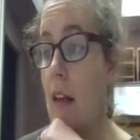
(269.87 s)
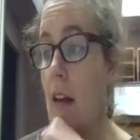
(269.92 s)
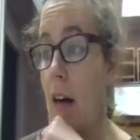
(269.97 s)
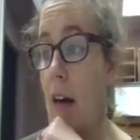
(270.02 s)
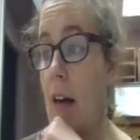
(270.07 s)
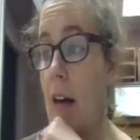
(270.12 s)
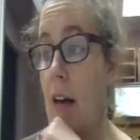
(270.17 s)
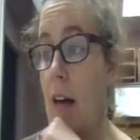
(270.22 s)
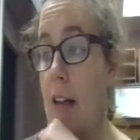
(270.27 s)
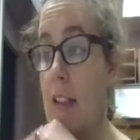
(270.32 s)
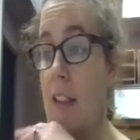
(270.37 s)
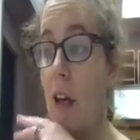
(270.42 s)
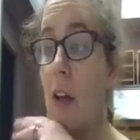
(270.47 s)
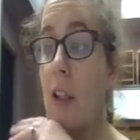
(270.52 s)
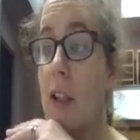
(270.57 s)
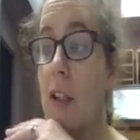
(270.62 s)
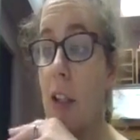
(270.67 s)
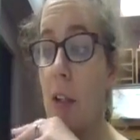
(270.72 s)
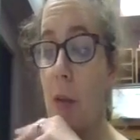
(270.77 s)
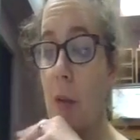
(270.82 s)
It's
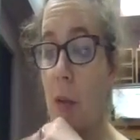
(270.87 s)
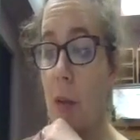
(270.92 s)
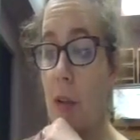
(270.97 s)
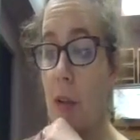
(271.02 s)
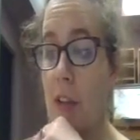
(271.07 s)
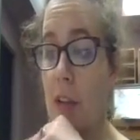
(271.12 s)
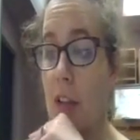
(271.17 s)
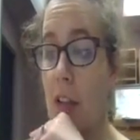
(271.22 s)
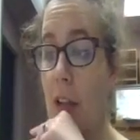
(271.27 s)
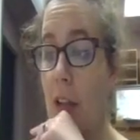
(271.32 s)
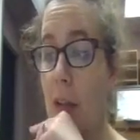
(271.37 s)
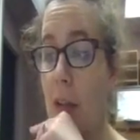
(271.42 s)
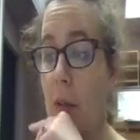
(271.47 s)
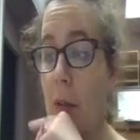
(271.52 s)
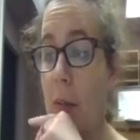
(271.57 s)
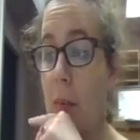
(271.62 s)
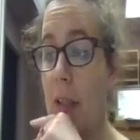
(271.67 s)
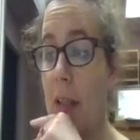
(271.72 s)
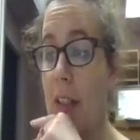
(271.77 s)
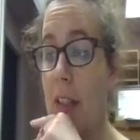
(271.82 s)
also important to know,
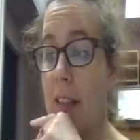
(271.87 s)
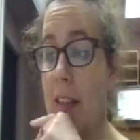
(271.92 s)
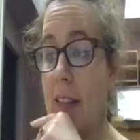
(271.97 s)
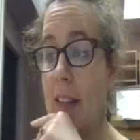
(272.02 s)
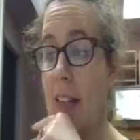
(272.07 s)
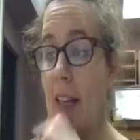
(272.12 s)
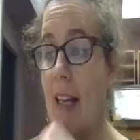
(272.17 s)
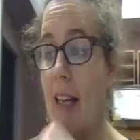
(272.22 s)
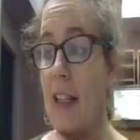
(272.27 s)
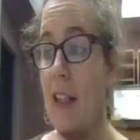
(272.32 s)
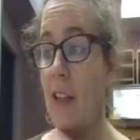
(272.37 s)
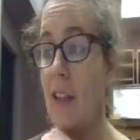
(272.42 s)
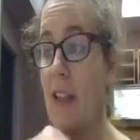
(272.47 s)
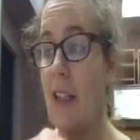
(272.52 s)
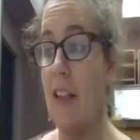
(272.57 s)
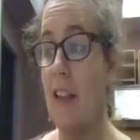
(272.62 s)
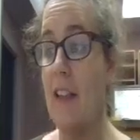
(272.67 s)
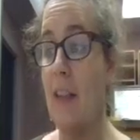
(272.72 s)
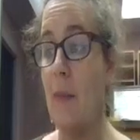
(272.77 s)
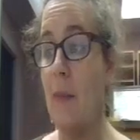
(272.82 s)
because the handler
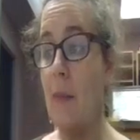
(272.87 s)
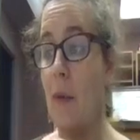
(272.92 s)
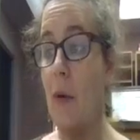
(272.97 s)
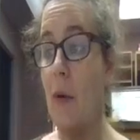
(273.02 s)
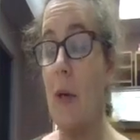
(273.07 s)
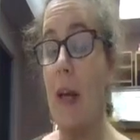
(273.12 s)
and